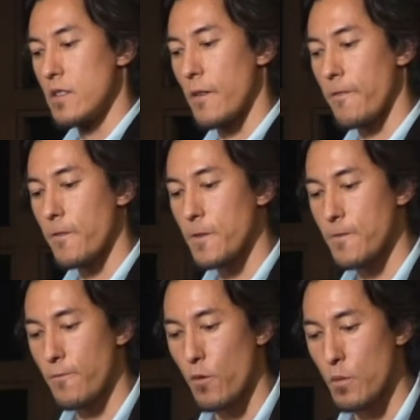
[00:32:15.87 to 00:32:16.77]
The first
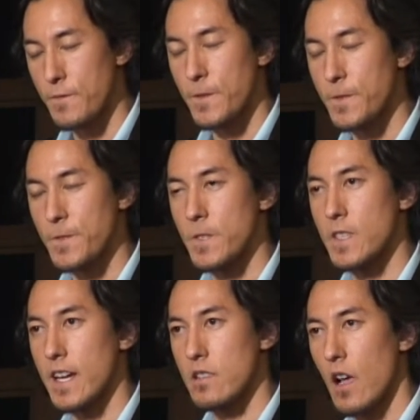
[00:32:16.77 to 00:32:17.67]
form of distance is
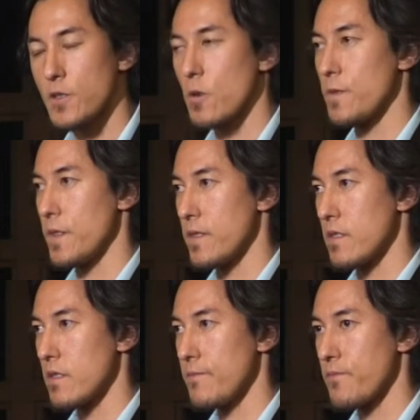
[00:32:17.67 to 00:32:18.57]
psychological
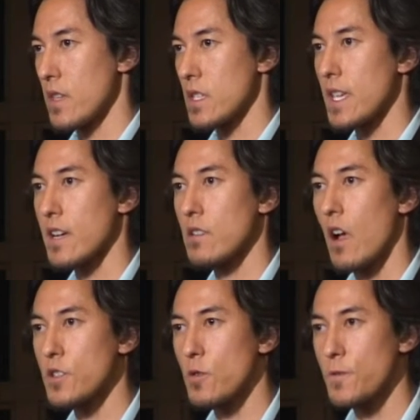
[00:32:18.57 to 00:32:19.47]
distance.
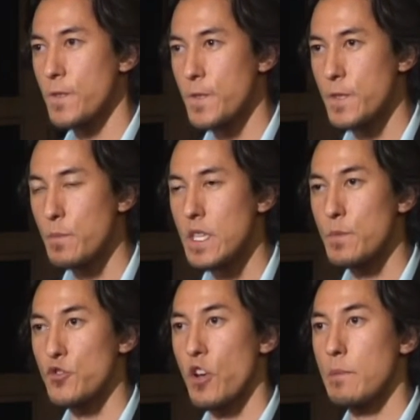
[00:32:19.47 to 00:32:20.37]
Psychological distance means
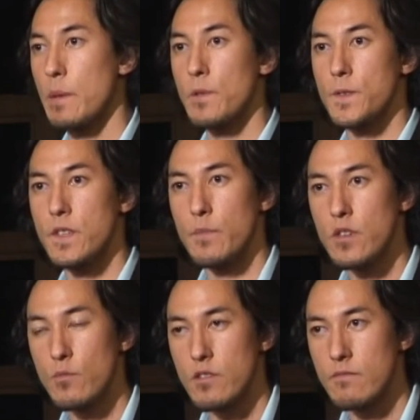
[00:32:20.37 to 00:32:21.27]
portraying people as
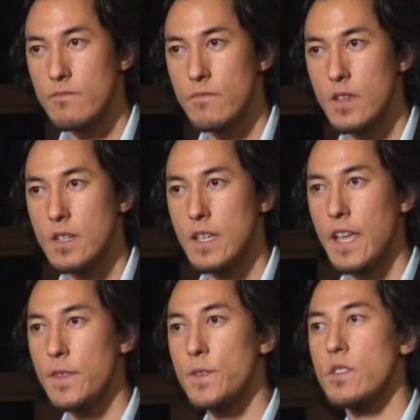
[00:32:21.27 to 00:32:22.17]
subhuman.
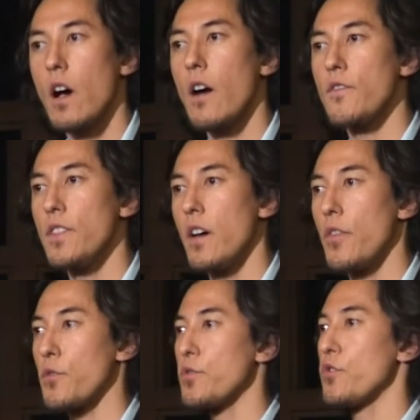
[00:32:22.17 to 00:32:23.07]
And this is often
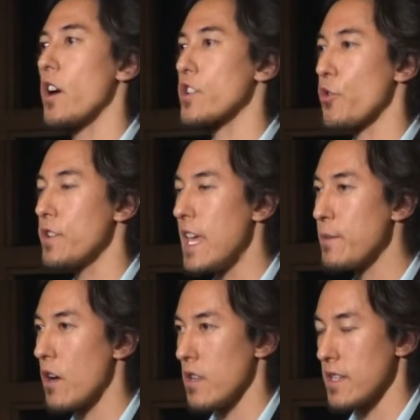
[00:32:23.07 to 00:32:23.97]
done through derogatory name
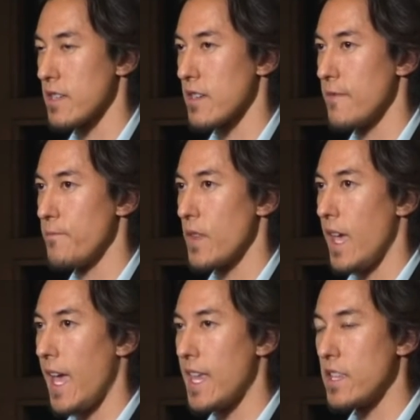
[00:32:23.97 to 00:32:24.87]
calling.
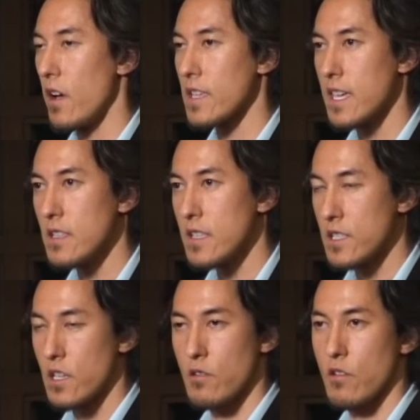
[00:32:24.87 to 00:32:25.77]
And in On Killing,
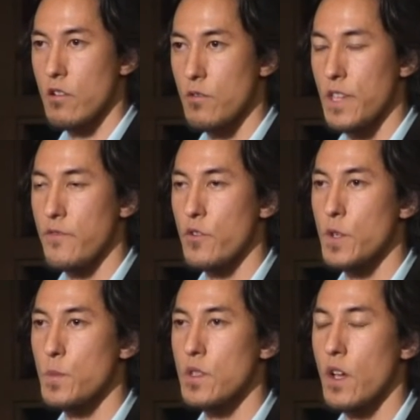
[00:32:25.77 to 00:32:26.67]
Lieutenant Colonel Dave
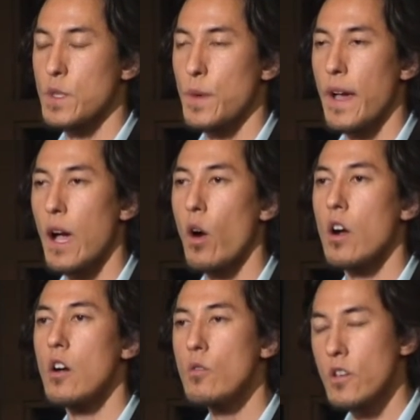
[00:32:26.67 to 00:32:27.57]
Grossman talks about how
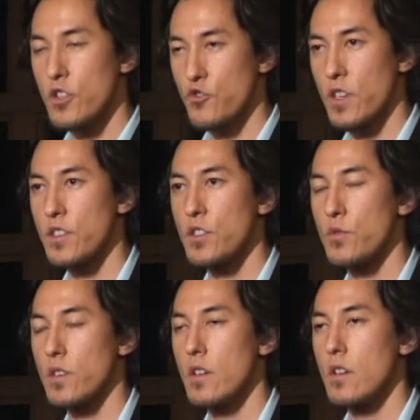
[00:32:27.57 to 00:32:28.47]
our own country has
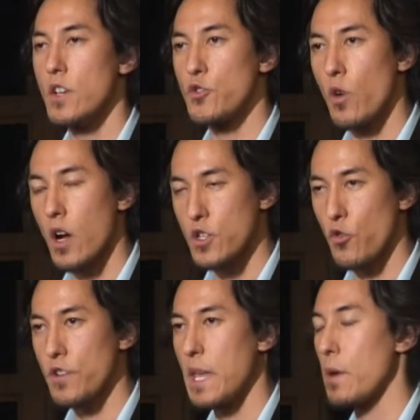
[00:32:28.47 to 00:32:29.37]
used
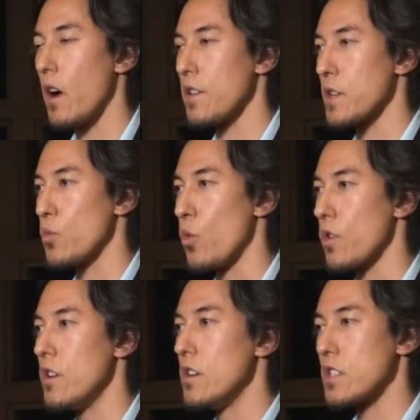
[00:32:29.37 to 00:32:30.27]
derogatory name calling in
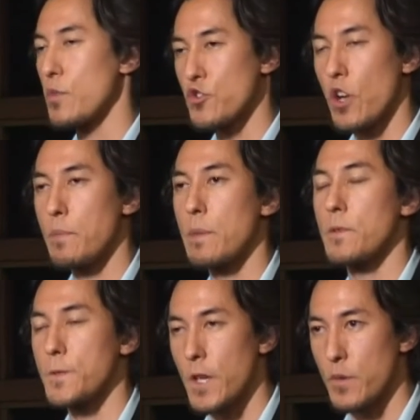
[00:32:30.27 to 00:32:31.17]
war to portray people
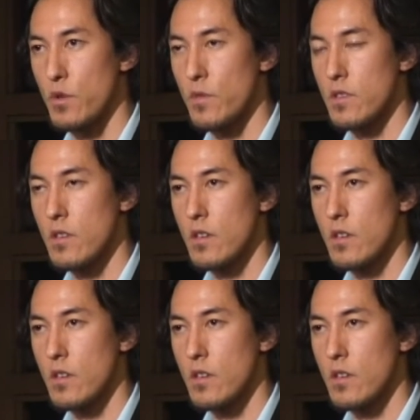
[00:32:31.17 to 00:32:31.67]
as subhuman.